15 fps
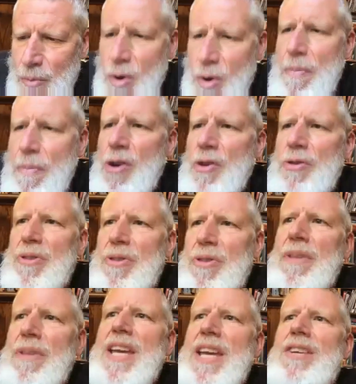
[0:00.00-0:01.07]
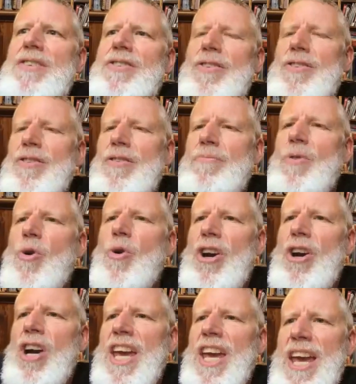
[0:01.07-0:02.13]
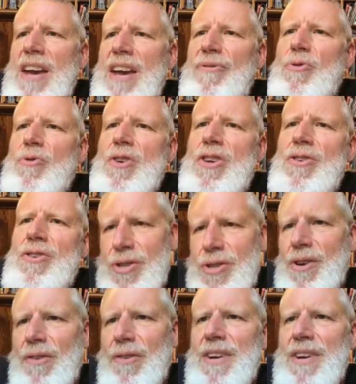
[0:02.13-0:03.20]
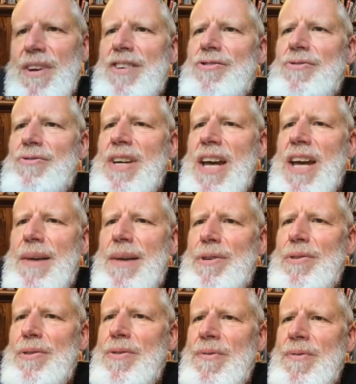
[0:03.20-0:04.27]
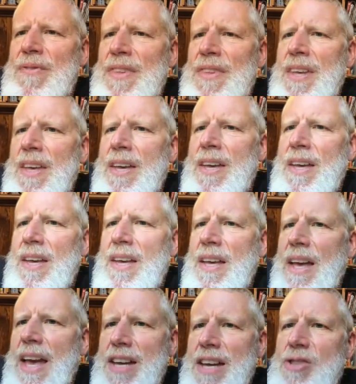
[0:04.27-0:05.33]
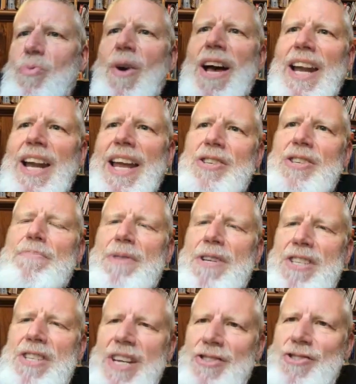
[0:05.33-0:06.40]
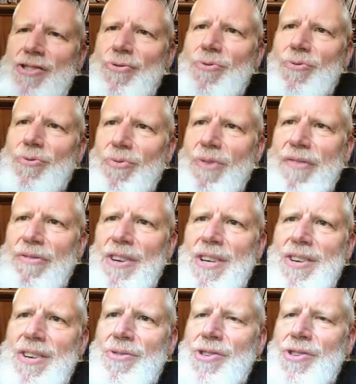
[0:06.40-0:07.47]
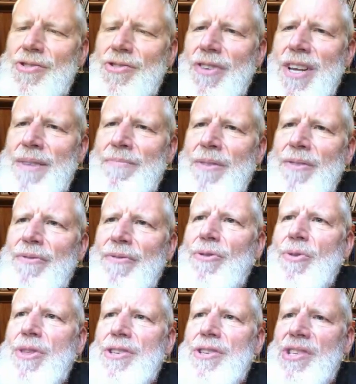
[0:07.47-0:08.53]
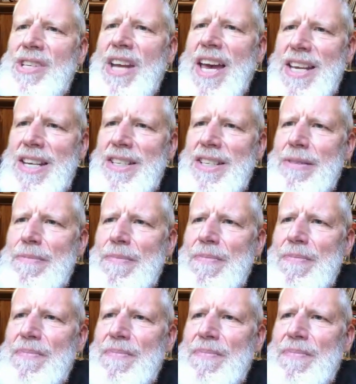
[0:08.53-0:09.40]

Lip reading: would both lead to the more careful use of natural capital as well as a potential revenue stream for the state.